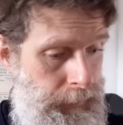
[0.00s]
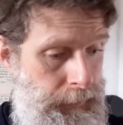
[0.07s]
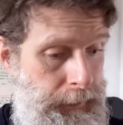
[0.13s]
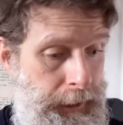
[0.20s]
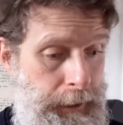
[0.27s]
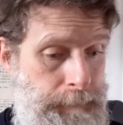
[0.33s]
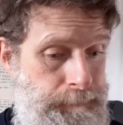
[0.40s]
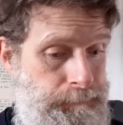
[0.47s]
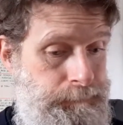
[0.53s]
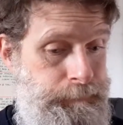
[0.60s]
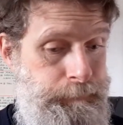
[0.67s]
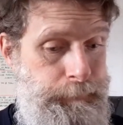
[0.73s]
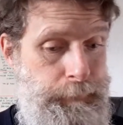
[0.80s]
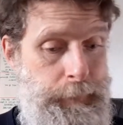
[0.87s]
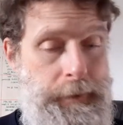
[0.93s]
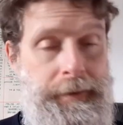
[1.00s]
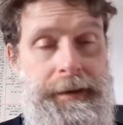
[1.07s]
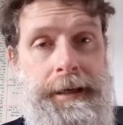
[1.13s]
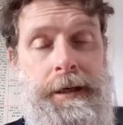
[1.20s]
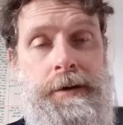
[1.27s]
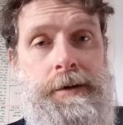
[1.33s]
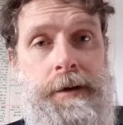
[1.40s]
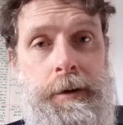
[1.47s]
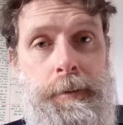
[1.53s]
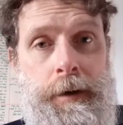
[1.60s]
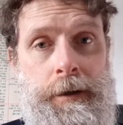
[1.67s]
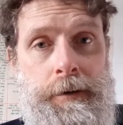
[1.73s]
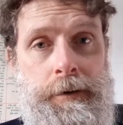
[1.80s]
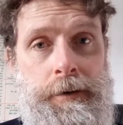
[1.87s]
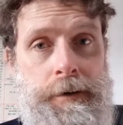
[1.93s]
yeah, but thank you so
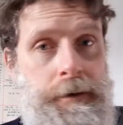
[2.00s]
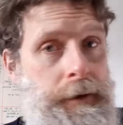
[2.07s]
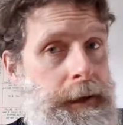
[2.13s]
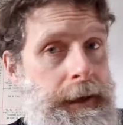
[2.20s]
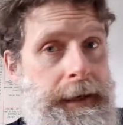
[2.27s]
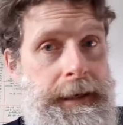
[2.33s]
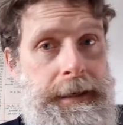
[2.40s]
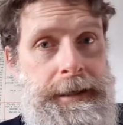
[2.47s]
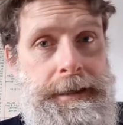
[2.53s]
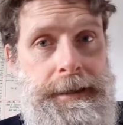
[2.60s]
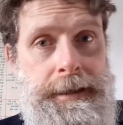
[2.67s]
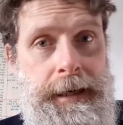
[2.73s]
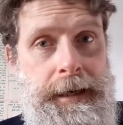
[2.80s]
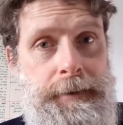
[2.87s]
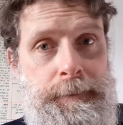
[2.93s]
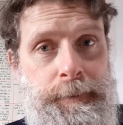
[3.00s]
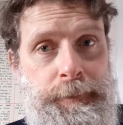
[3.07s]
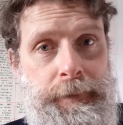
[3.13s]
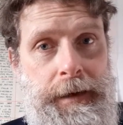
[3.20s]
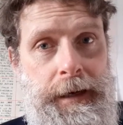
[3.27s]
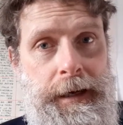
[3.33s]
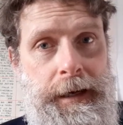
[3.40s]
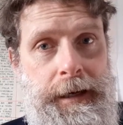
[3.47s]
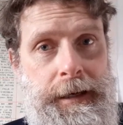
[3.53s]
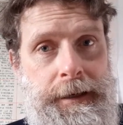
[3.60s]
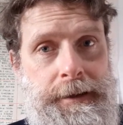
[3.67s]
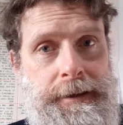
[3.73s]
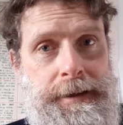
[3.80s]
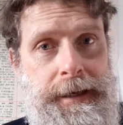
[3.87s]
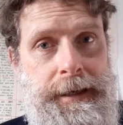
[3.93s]
much. And yeah, uh,
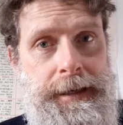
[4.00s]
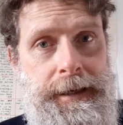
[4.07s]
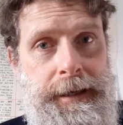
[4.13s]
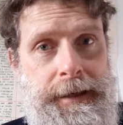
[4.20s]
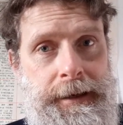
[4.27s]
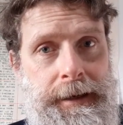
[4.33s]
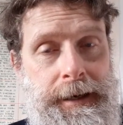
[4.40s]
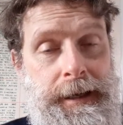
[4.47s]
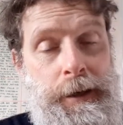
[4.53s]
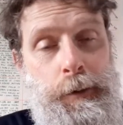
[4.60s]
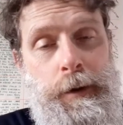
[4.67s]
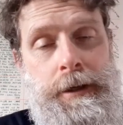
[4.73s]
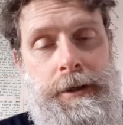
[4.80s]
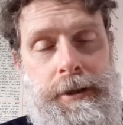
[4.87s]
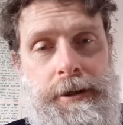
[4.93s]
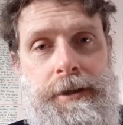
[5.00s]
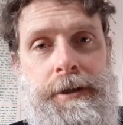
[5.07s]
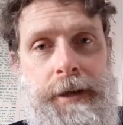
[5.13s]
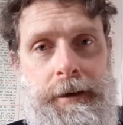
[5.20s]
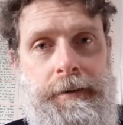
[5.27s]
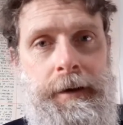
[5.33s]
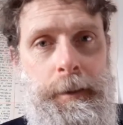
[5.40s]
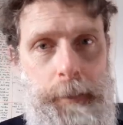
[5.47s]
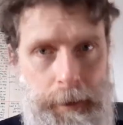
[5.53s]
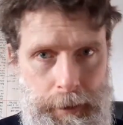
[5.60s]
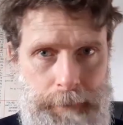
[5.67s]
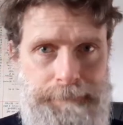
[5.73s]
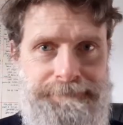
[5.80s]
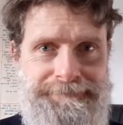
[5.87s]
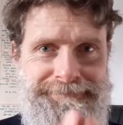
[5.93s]
take care. Any questions, just let me
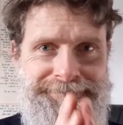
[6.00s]
know.